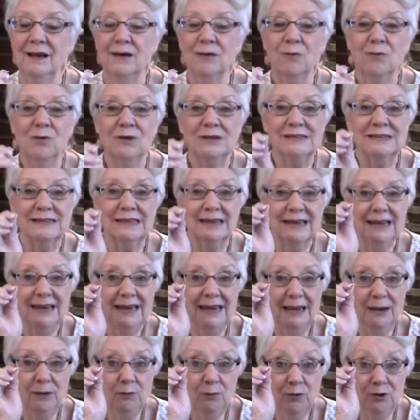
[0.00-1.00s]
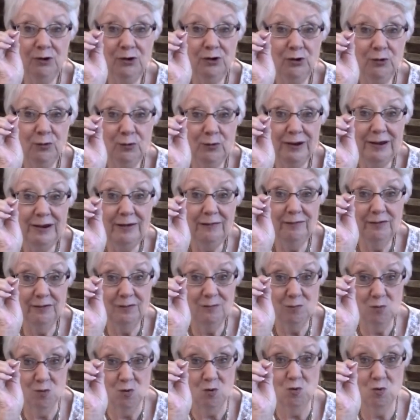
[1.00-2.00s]
was he would do
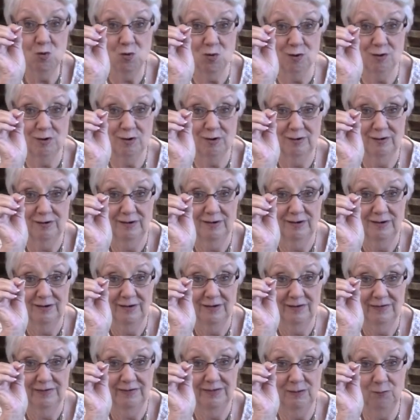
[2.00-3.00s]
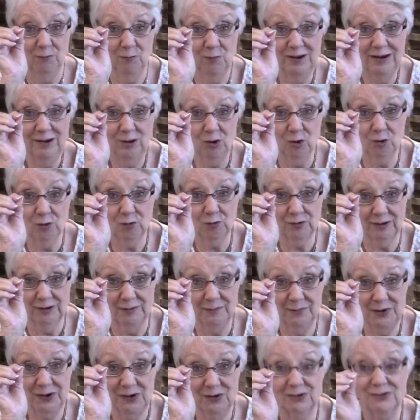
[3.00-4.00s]
even more than we earthly
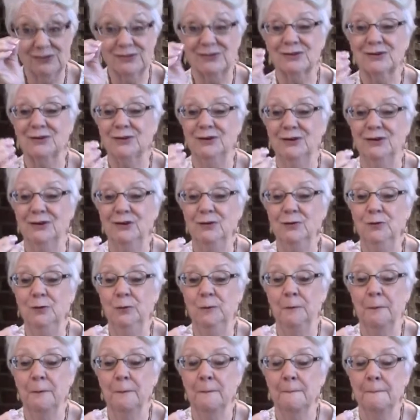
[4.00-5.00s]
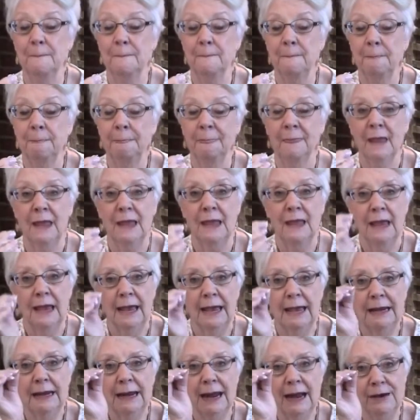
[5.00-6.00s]
parents could do.
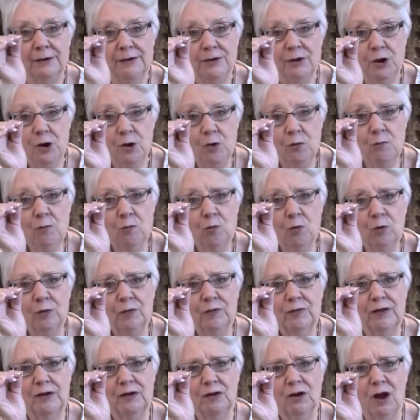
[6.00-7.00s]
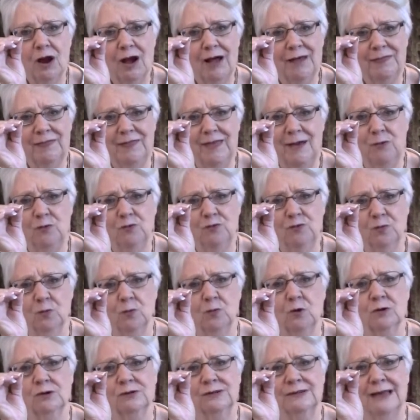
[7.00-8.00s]
And I no more than got those
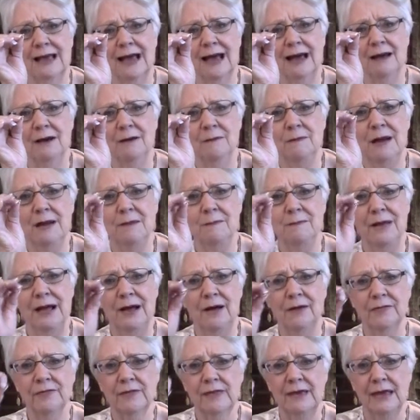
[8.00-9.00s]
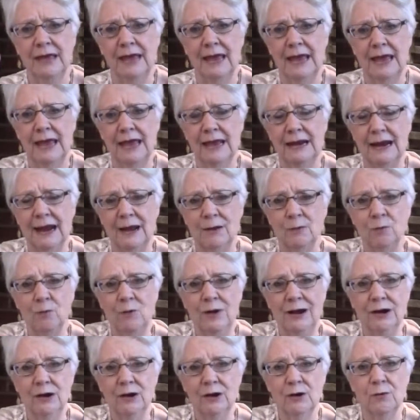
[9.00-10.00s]
words out of my mouth, and I
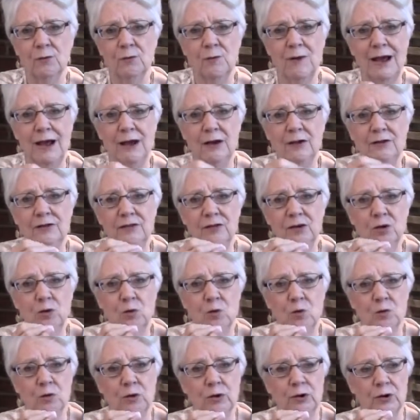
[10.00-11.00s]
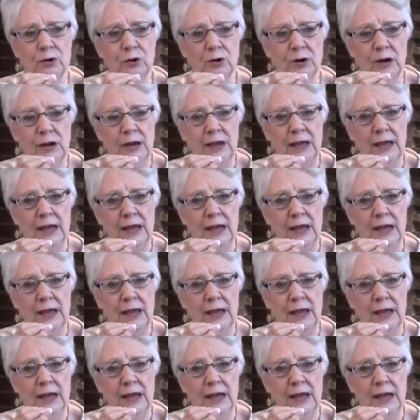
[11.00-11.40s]
went around the corner,